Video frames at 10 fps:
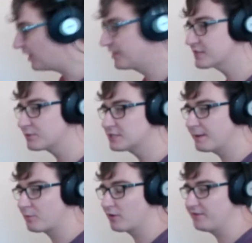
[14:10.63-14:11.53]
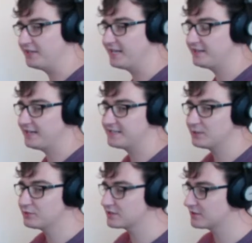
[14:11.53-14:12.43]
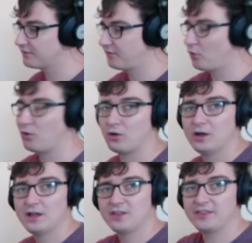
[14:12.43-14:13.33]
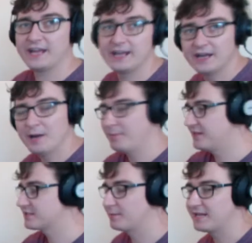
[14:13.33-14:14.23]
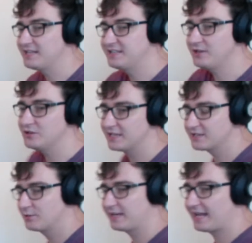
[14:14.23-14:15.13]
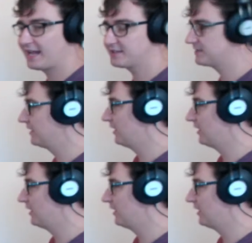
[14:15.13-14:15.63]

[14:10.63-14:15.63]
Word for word: This one's a bit more even. He, he still does the four thing, but this time he continues it. So we get